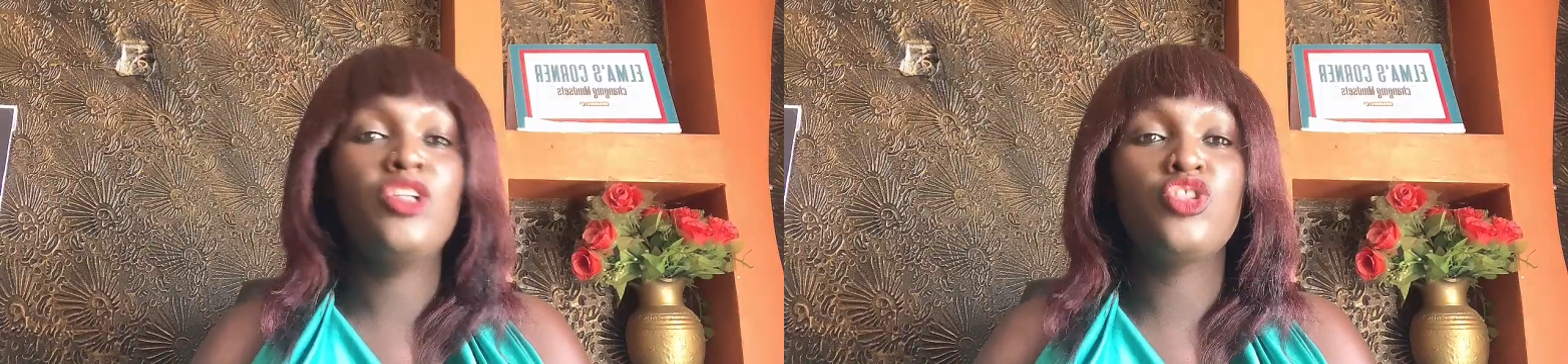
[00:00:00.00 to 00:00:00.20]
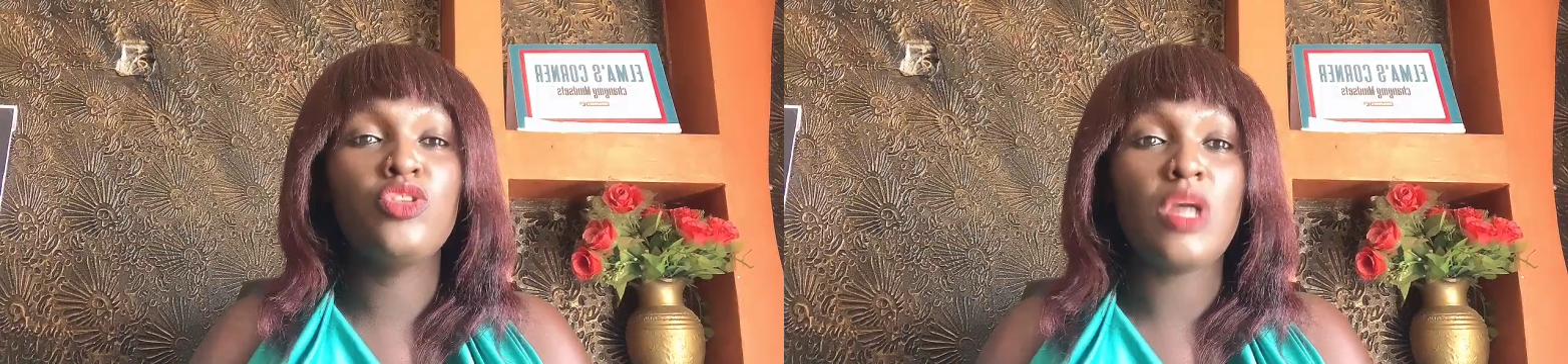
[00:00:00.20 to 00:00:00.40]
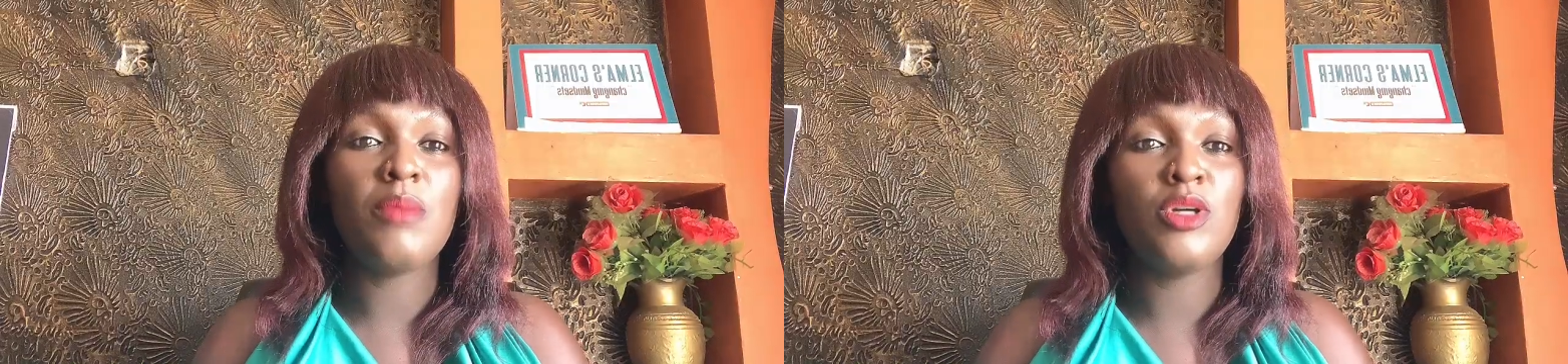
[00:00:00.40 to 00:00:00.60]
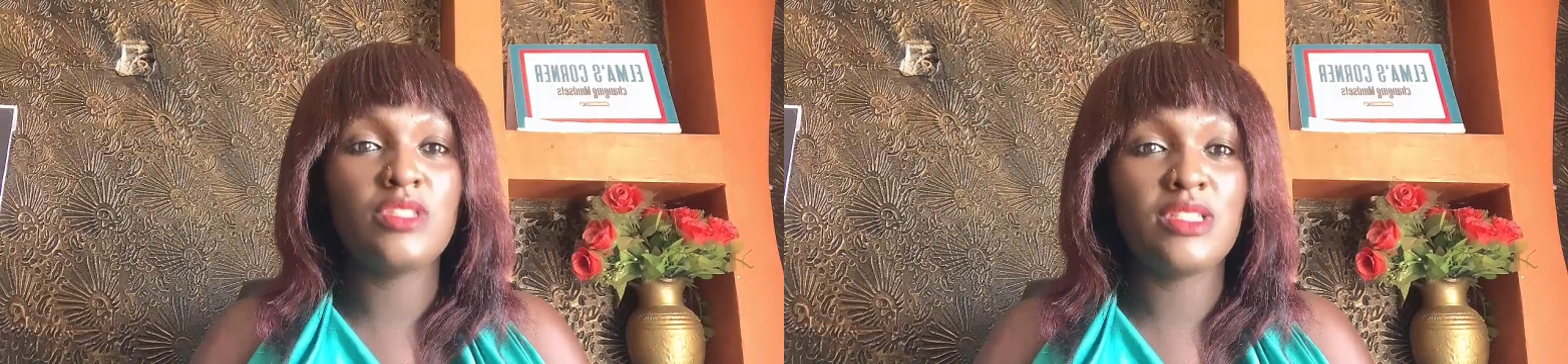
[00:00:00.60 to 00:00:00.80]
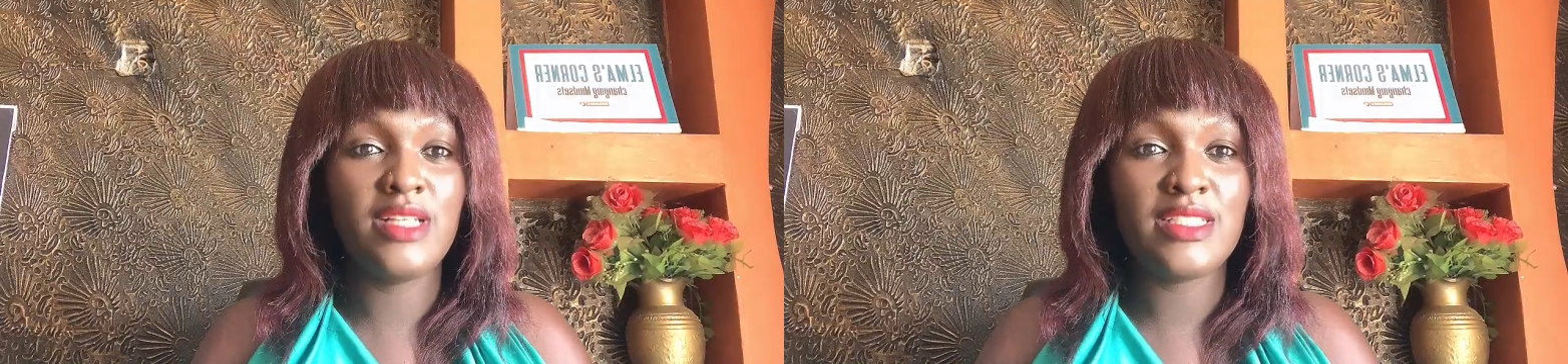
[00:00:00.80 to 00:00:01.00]
not about
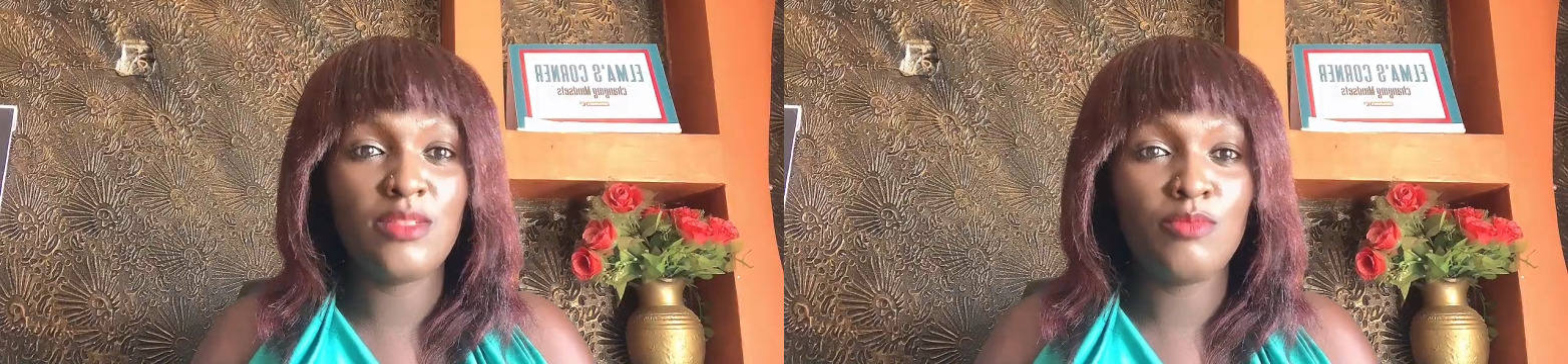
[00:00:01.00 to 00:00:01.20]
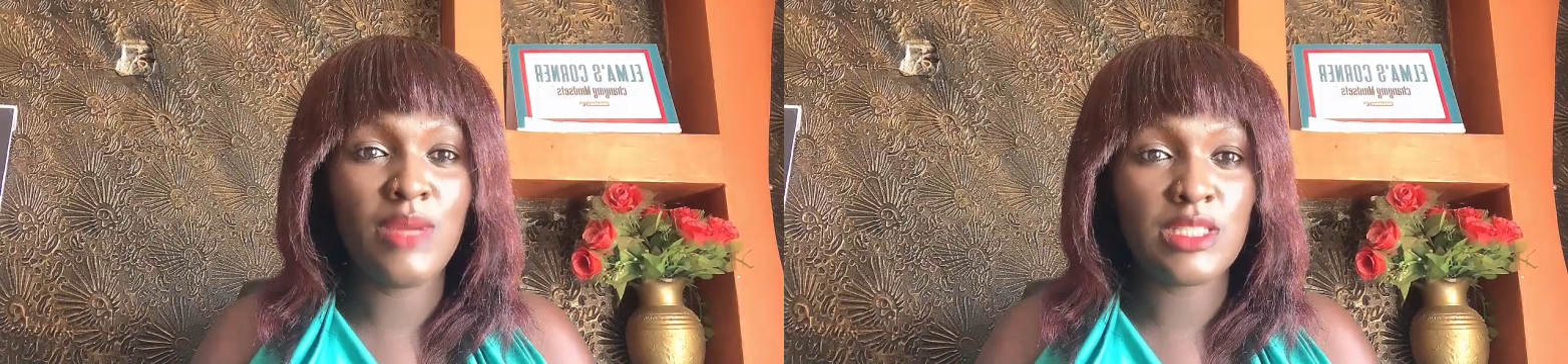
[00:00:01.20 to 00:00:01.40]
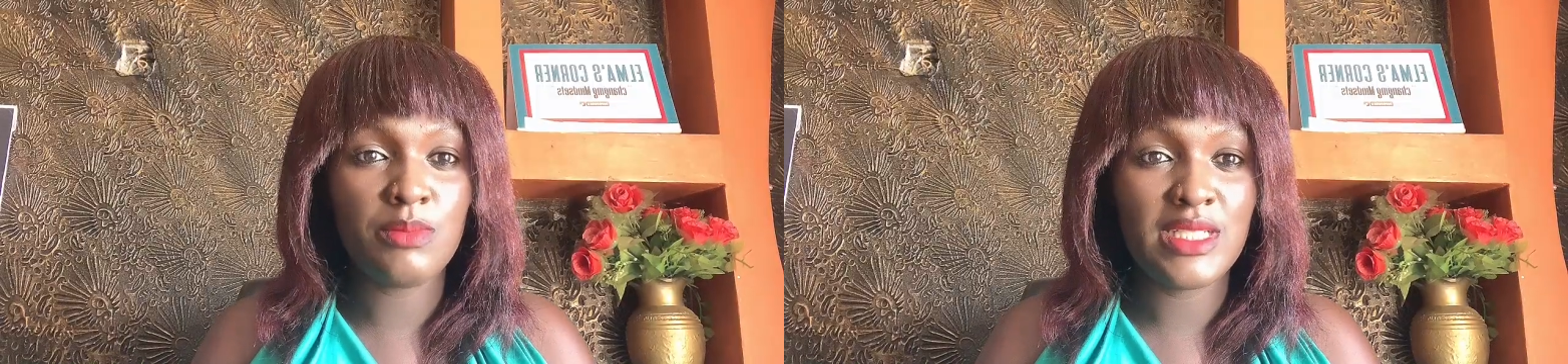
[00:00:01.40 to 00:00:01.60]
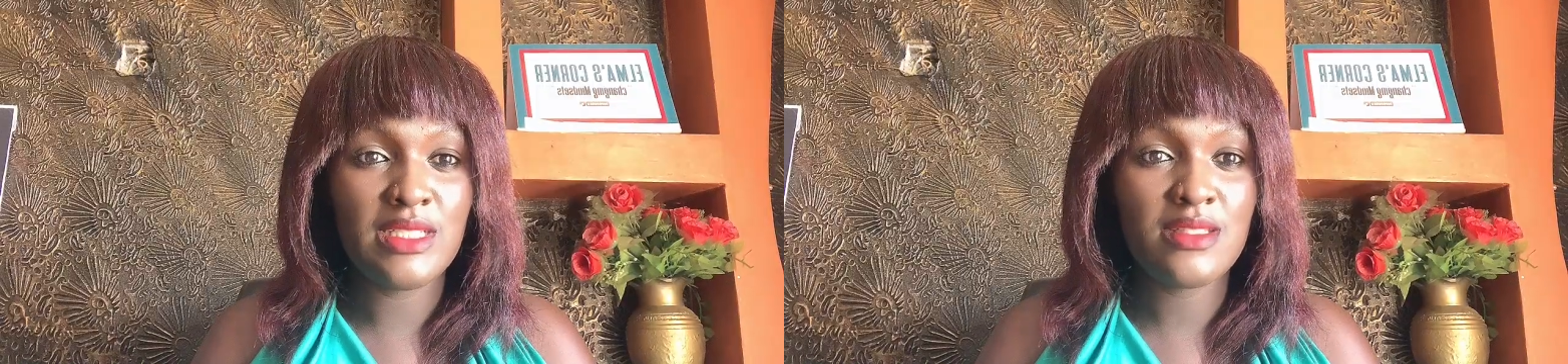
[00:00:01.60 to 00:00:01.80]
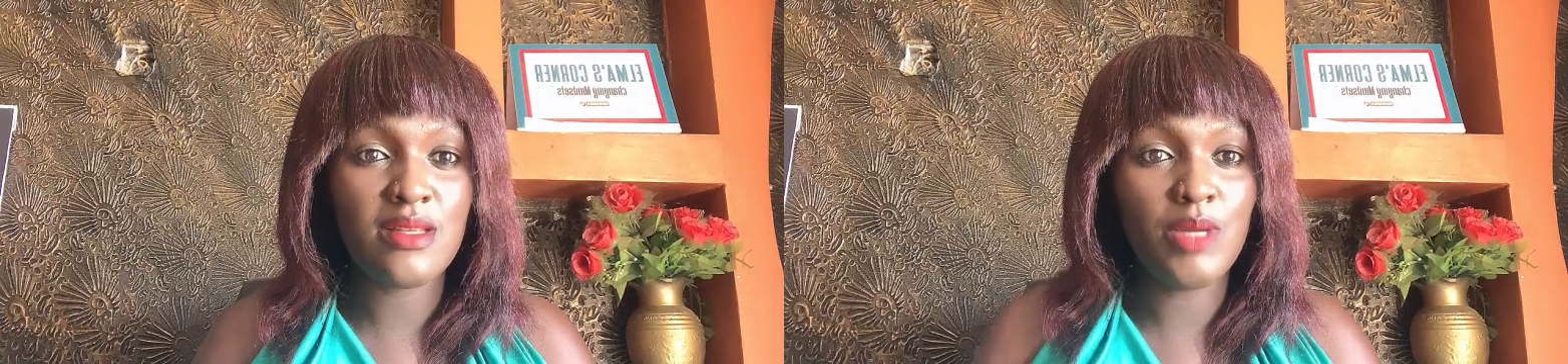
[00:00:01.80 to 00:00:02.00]
getting much money.
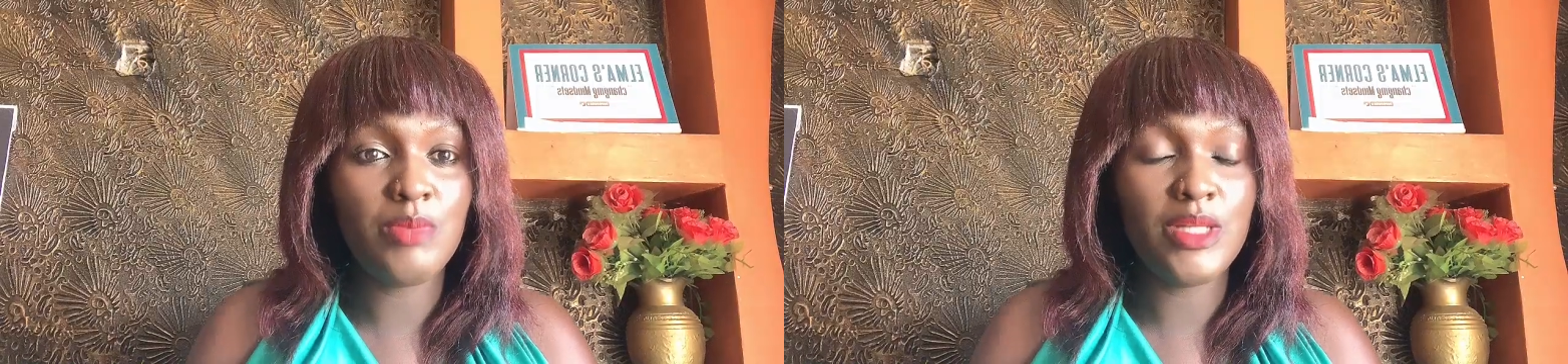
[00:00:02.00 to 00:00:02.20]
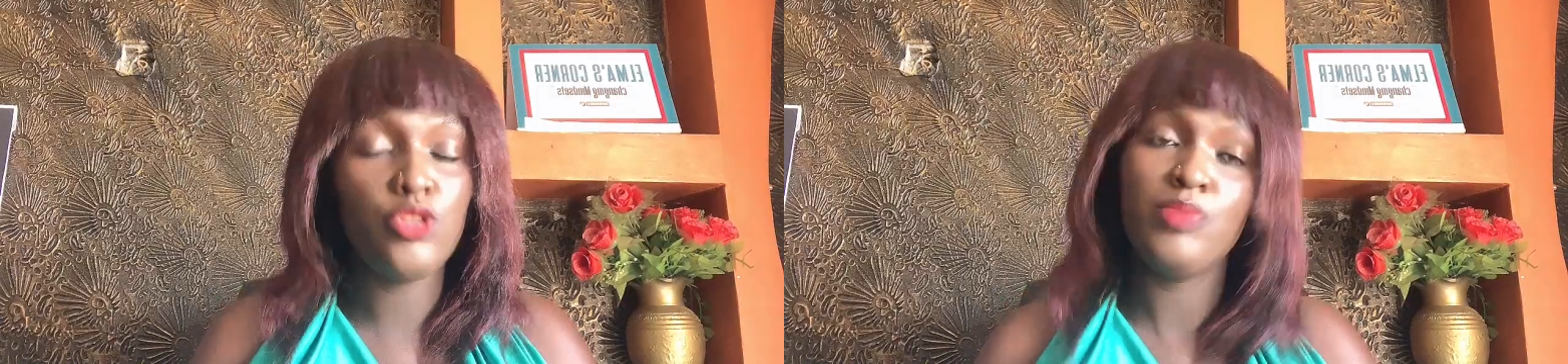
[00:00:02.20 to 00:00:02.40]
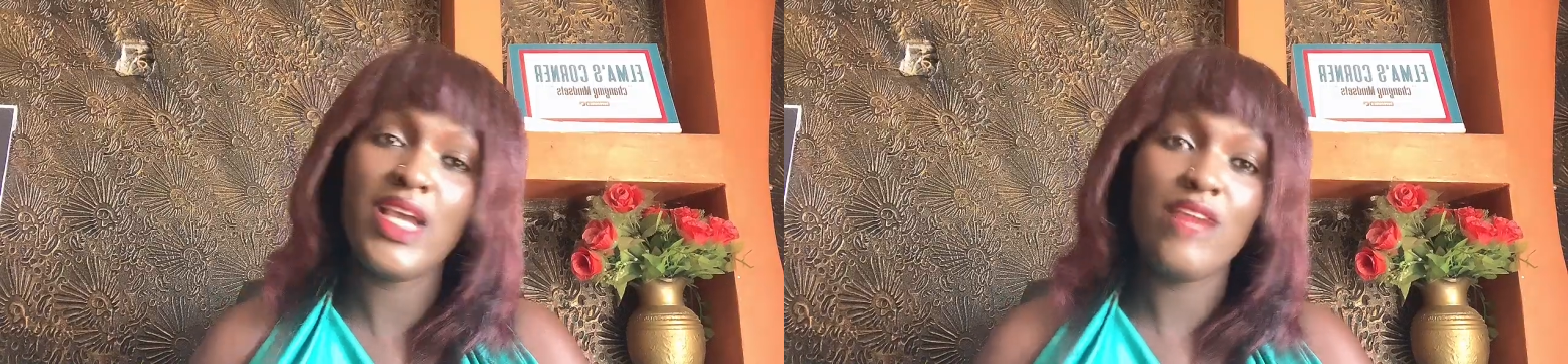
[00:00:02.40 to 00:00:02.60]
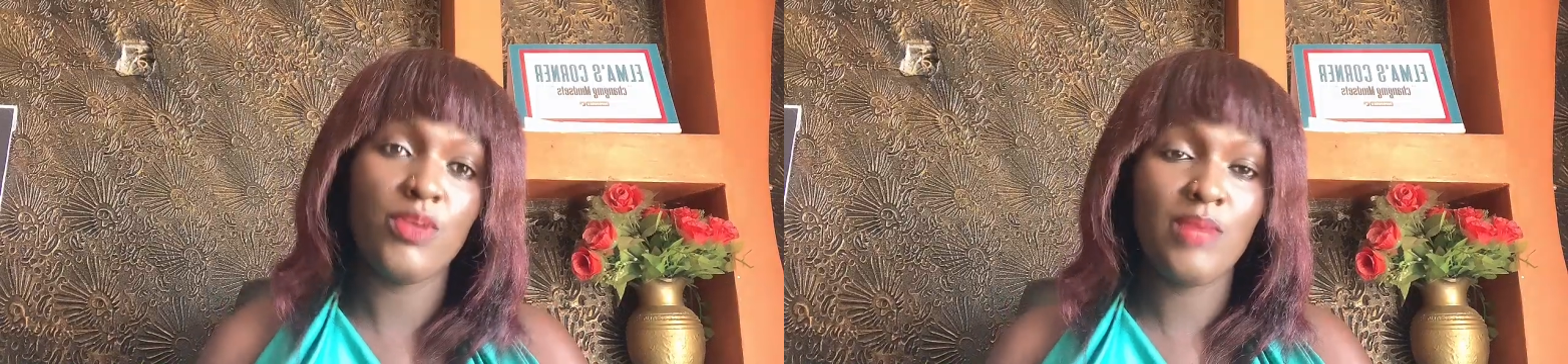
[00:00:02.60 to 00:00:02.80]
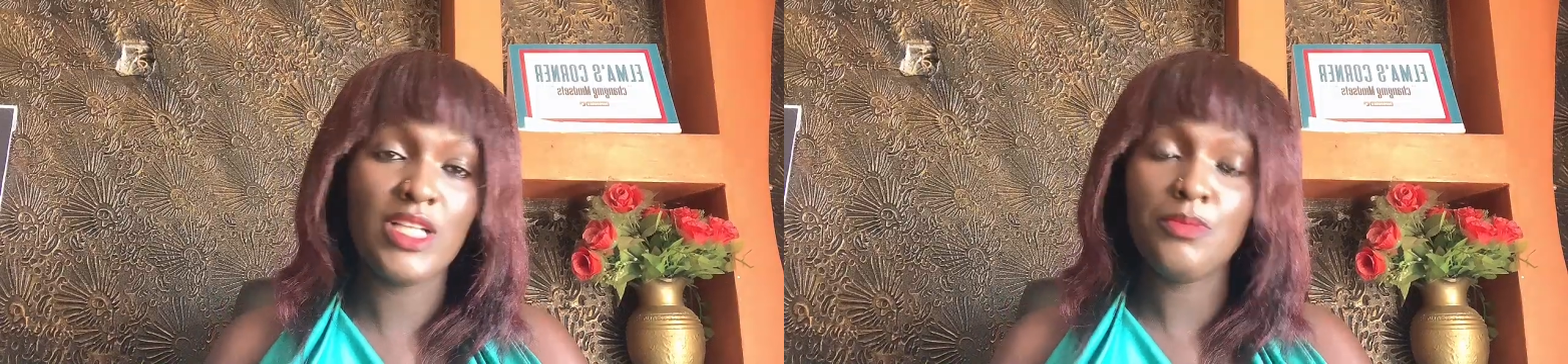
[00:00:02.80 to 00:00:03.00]
Someone might not be
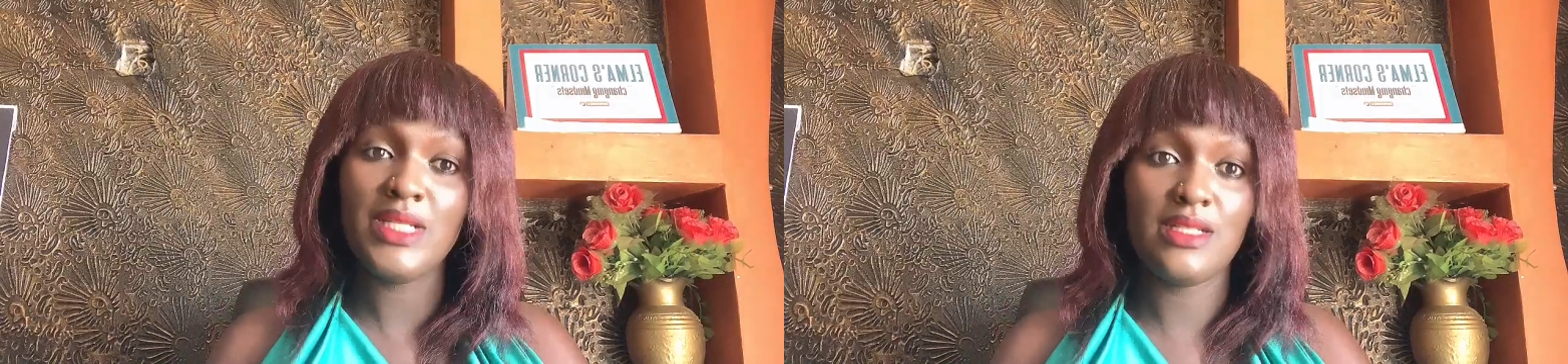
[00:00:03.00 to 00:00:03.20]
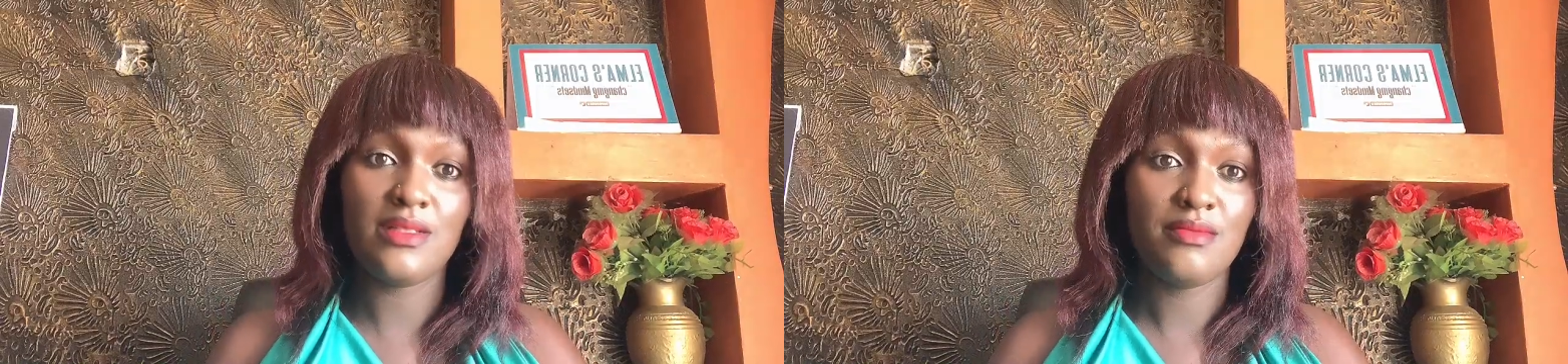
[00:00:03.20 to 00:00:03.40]
having much money.